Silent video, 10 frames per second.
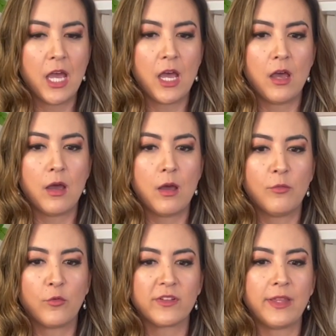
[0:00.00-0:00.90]

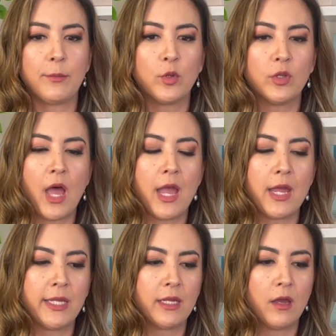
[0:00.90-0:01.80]
For example,
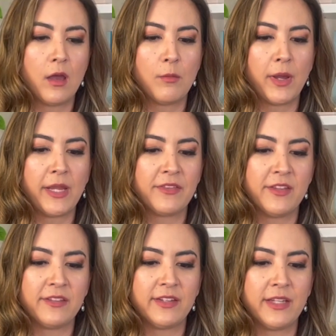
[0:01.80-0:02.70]
my
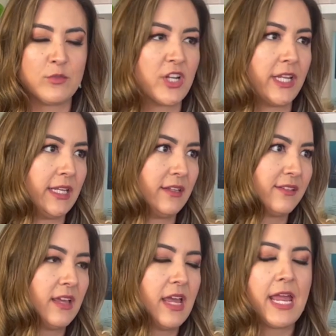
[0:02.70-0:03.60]
ethnicity, I'm
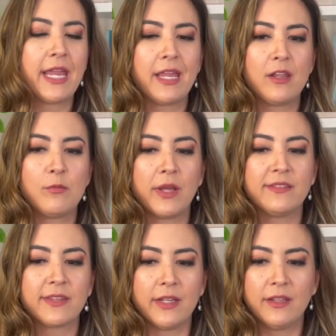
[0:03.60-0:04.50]
Chinese, and my
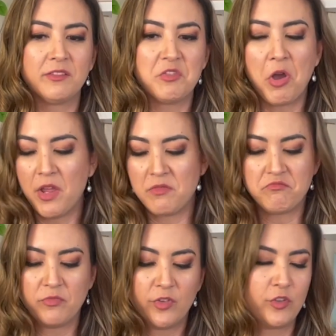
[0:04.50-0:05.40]
skin is not
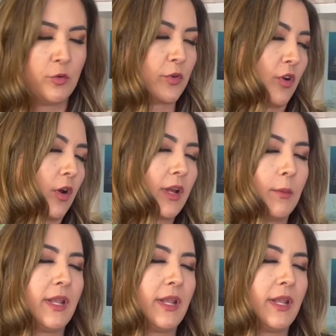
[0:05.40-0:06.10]
super dark.